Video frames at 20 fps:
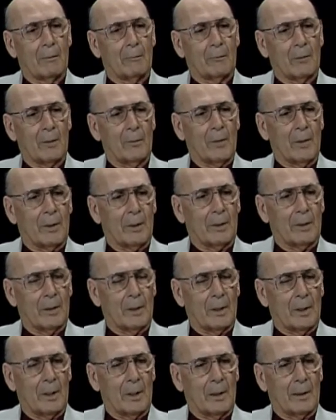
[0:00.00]
We meet.
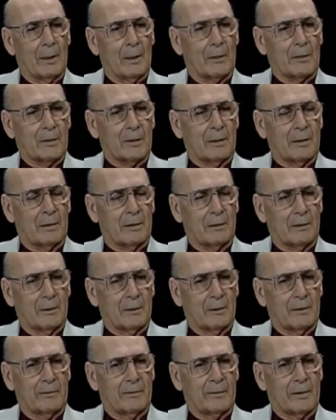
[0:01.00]
There's
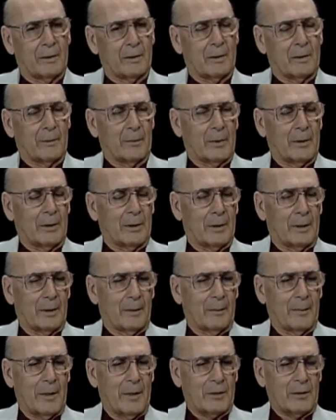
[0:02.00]
a fellow up in
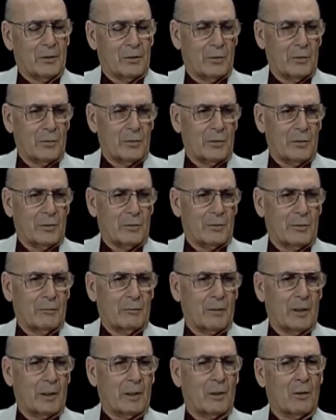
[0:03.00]
Massachusetts,
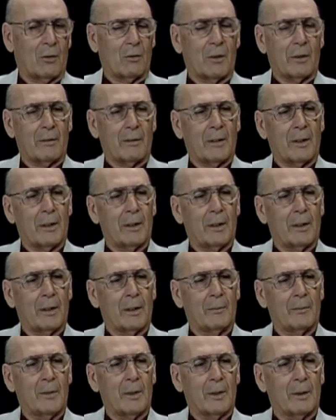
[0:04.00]
Red Corps, that
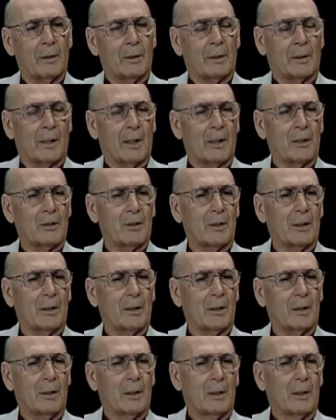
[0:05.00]
I meet
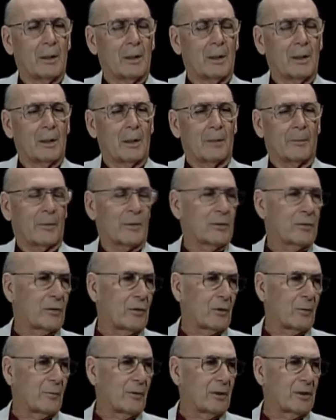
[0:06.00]
occasionally up at
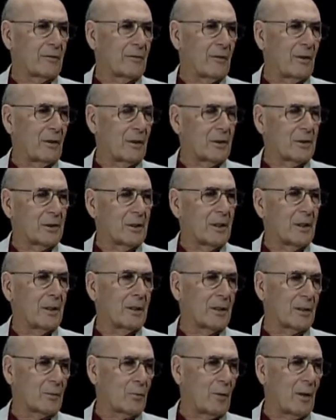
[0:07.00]
Sturbridge Village. He
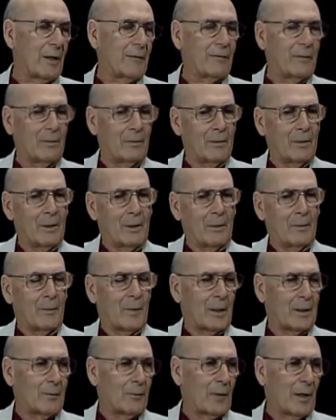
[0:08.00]
and his wife and
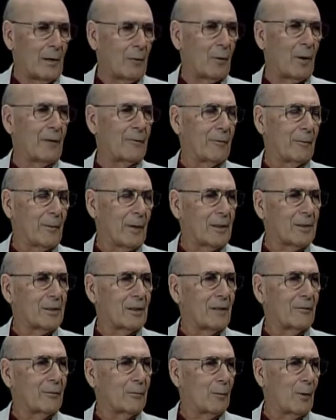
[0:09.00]
my wife and
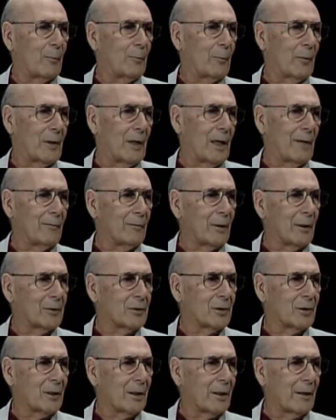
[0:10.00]
myself go up. We have
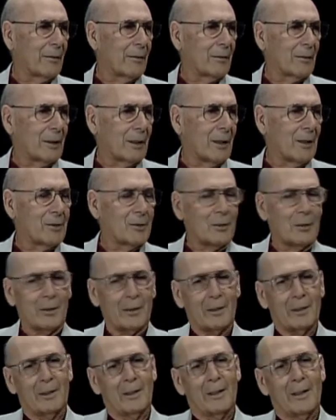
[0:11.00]
lunch together
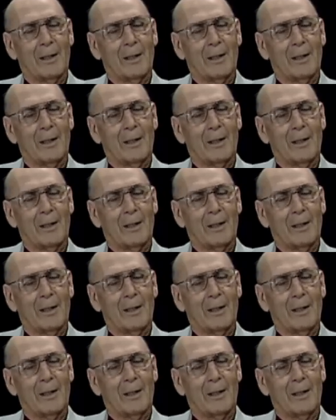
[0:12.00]
occasionally.